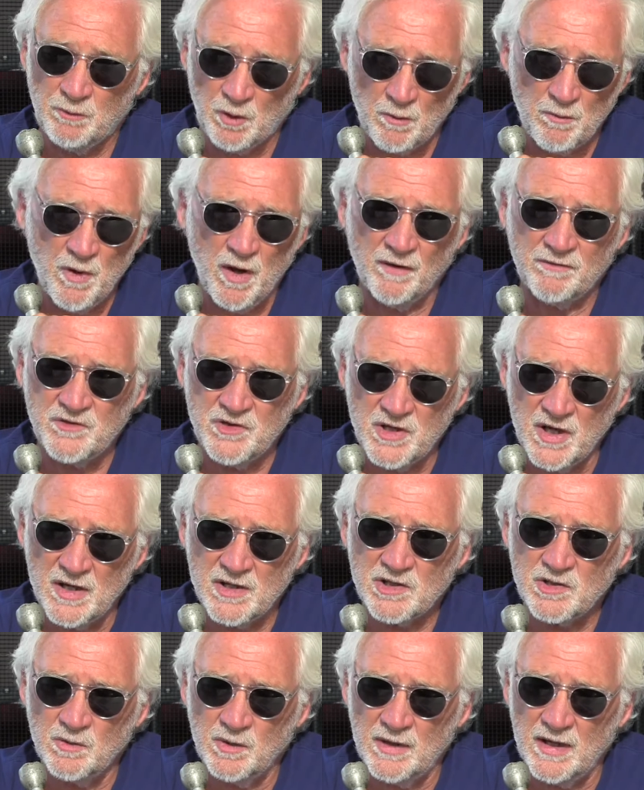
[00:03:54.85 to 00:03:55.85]
Brebeuf
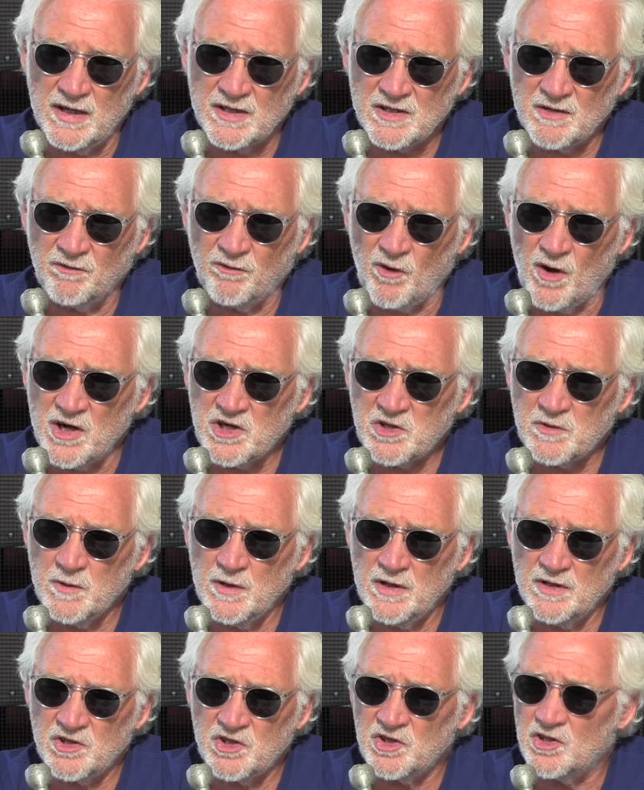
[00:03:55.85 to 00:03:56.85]
Jesuit as a
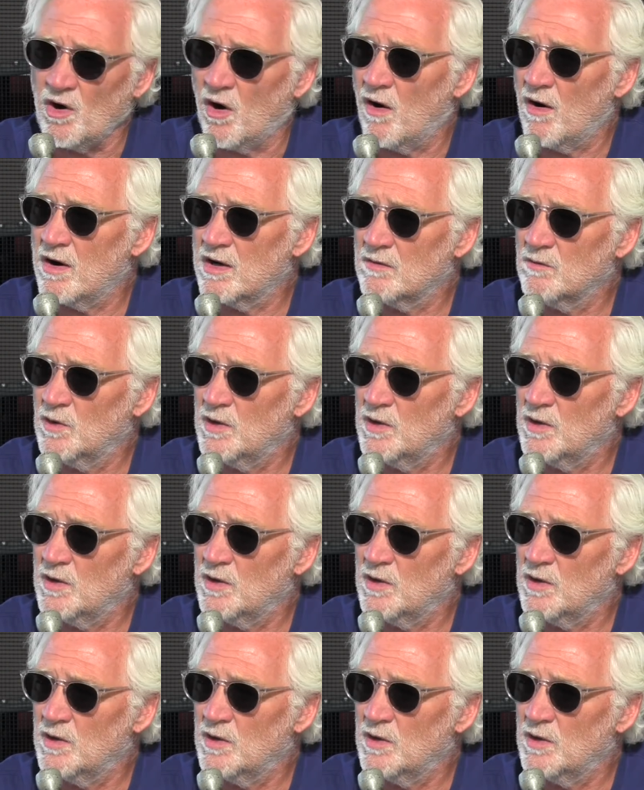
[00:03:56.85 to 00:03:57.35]
freshman and started.